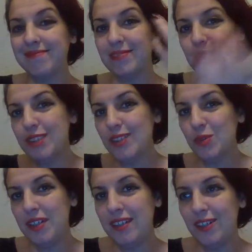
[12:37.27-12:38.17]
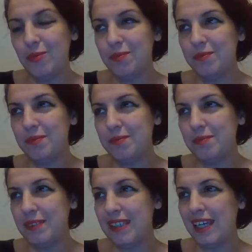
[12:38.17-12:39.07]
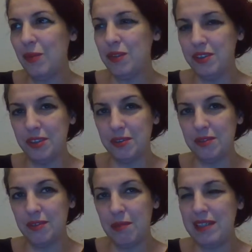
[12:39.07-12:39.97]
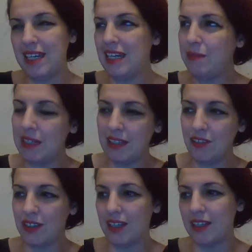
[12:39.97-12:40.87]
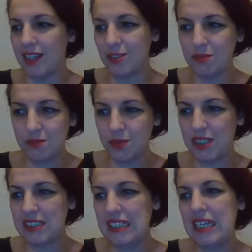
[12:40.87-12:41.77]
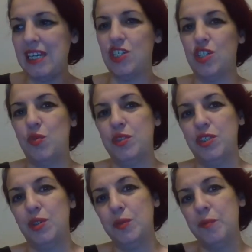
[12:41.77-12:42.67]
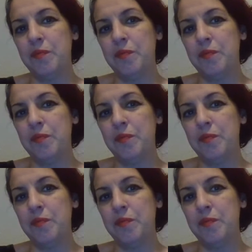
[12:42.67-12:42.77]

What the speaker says: because that's what a little kid will do. I mean, not even a little kid. That's what a teenager will do.